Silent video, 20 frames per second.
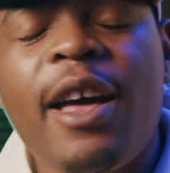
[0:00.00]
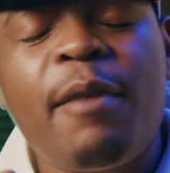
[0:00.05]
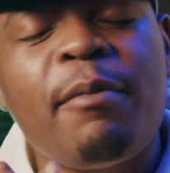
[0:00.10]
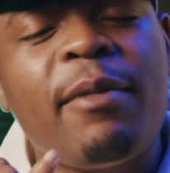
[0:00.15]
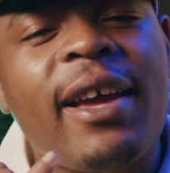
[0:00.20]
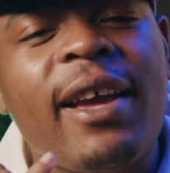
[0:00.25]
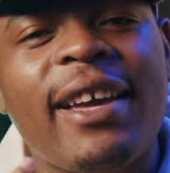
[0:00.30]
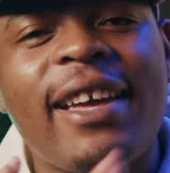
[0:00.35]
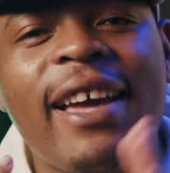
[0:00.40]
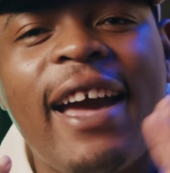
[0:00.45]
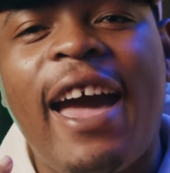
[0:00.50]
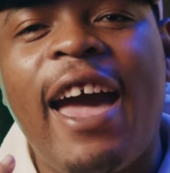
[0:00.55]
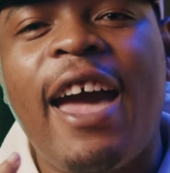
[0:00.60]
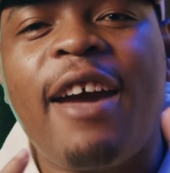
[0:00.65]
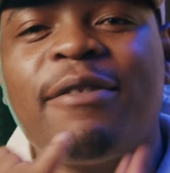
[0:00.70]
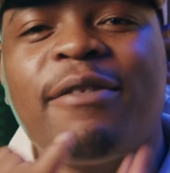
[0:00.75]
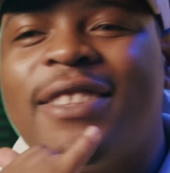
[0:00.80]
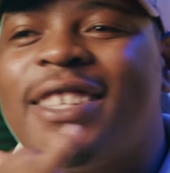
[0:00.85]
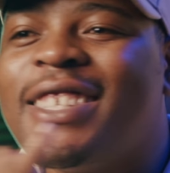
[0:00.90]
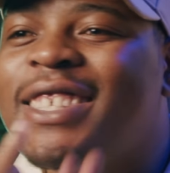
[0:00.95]
I'm like,
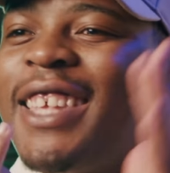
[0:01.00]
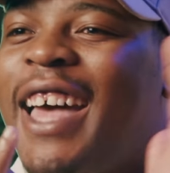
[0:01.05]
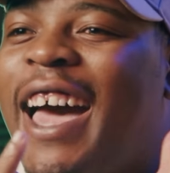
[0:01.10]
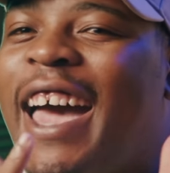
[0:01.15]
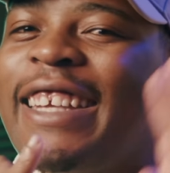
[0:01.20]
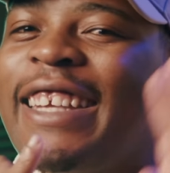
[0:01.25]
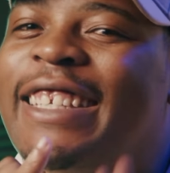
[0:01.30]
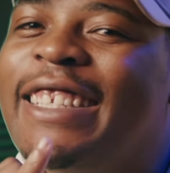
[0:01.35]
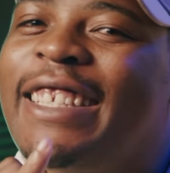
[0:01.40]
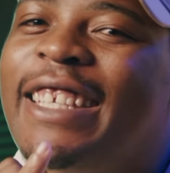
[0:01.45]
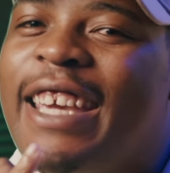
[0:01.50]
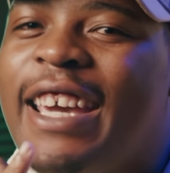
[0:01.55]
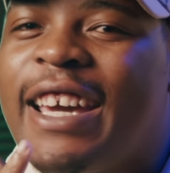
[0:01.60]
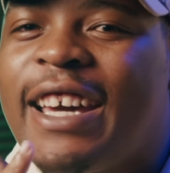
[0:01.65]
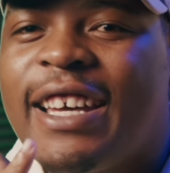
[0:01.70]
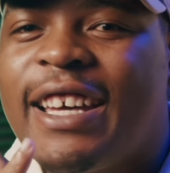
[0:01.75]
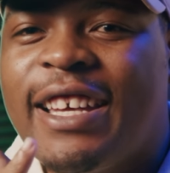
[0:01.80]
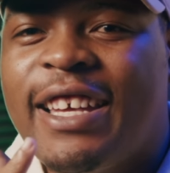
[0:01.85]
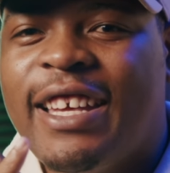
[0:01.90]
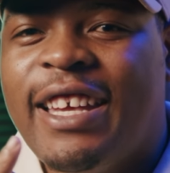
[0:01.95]
I have this
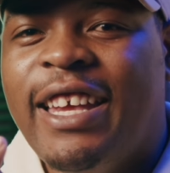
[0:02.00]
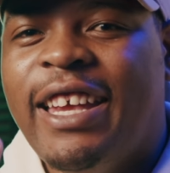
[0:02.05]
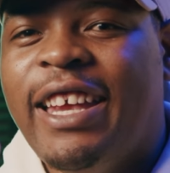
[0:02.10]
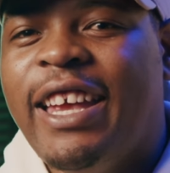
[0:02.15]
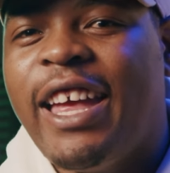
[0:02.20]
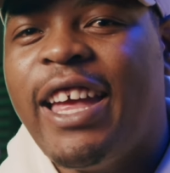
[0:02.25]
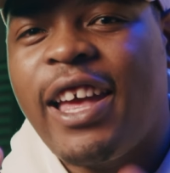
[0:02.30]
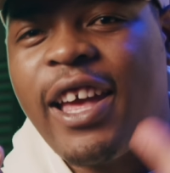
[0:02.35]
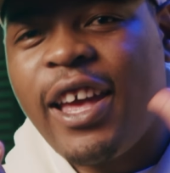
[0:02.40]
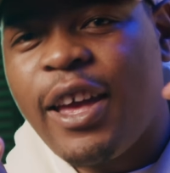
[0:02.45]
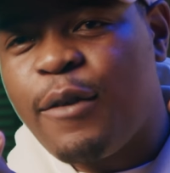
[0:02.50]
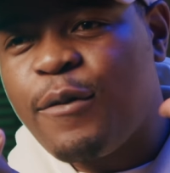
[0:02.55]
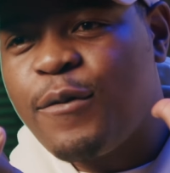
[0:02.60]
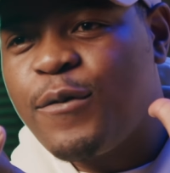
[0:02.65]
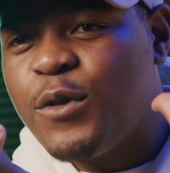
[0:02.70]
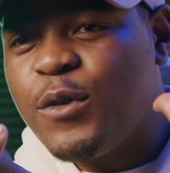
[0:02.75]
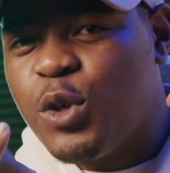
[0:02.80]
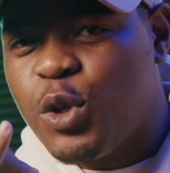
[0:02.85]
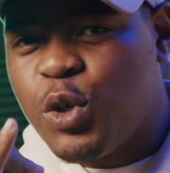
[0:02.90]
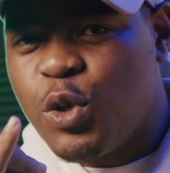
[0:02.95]
idea.
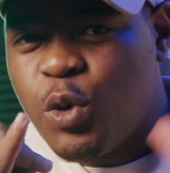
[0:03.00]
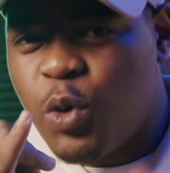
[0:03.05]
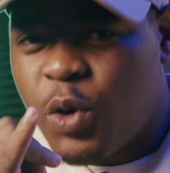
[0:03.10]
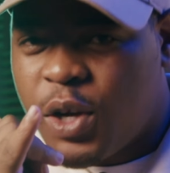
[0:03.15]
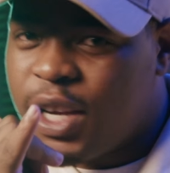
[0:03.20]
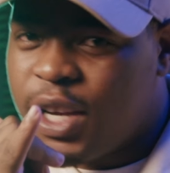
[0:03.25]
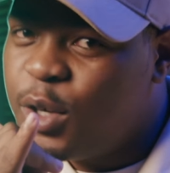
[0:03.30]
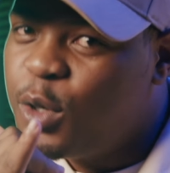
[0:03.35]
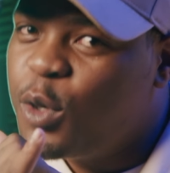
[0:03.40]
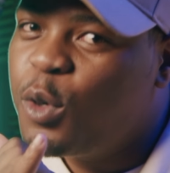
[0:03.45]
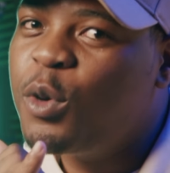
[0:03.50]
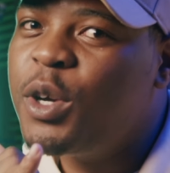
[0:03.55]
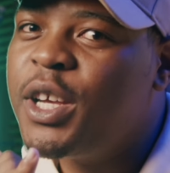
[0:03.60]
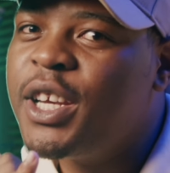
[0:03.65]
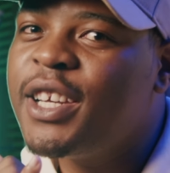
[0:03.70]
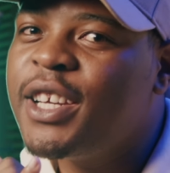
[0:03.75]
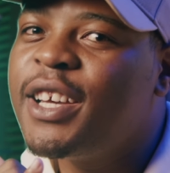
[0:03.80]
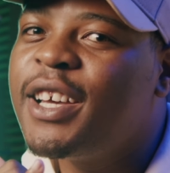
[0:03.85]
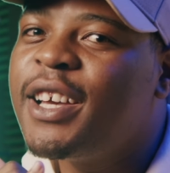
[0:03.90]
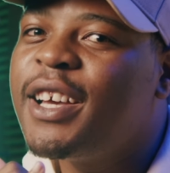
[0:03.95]
If you can do
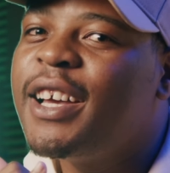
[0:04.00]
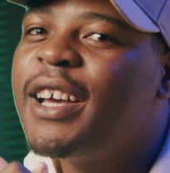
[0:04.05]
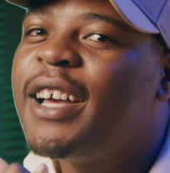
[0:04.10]
it,